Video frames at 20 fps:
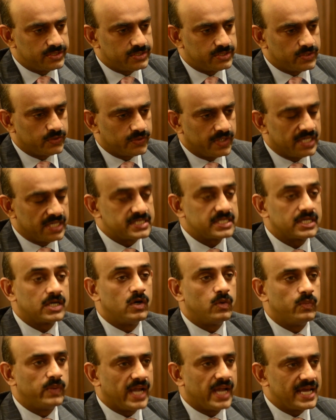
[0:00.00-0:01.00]
2 years
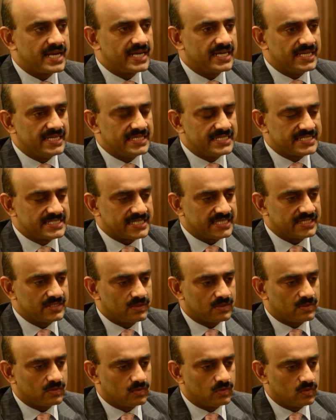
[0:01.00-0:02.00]
ago, we had an
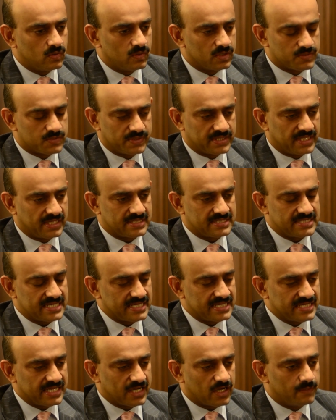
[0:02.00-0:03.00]
intern who was with us
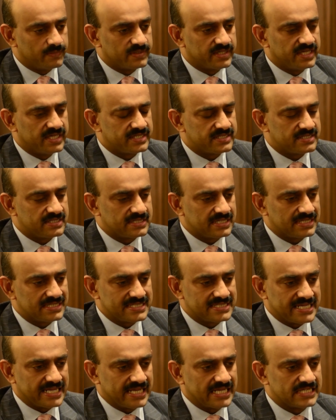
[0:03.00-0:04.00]
in accommodations and
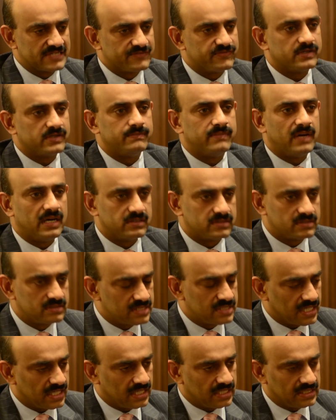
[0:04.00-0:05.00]
sales for
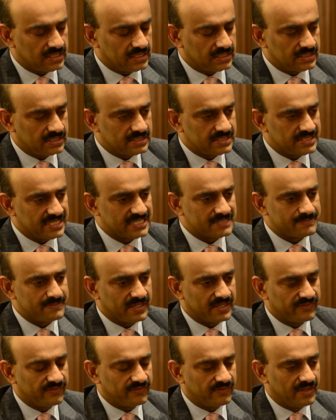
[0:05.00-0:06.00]
about 6
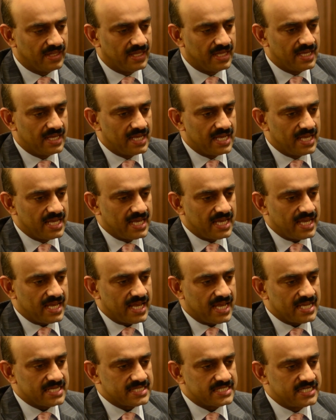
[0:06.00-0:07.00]
months,
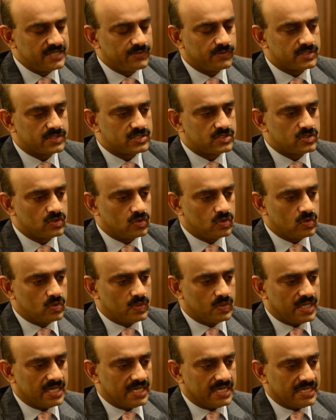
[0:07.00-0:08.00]
and she was
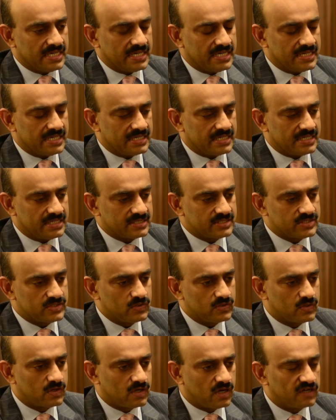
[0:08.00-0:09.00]

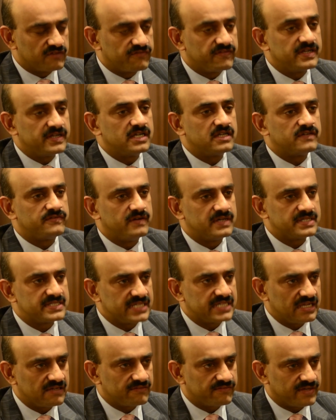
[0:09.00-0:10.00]
so confident of
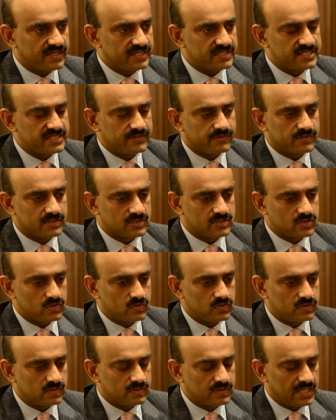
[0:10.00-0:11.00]
herself, and she was
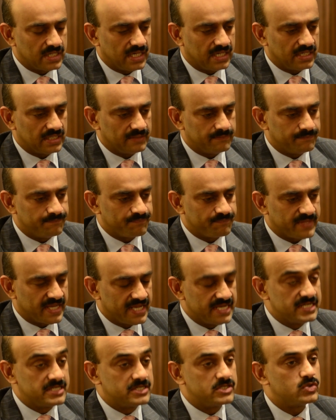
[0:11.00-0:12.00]
so
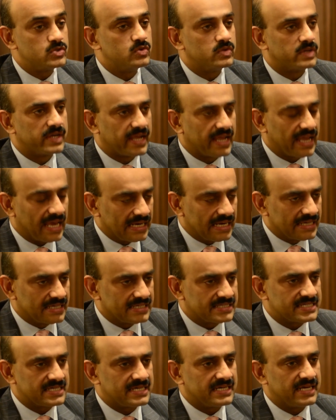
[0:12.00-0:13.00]
into
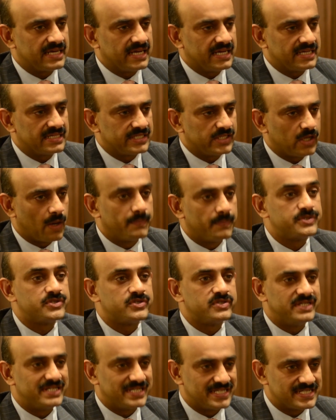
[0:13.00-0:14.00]
Kolkata and the
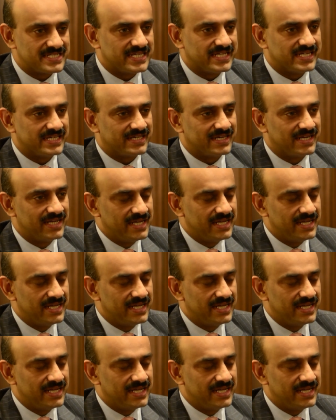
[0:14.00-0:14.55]
opportunities here,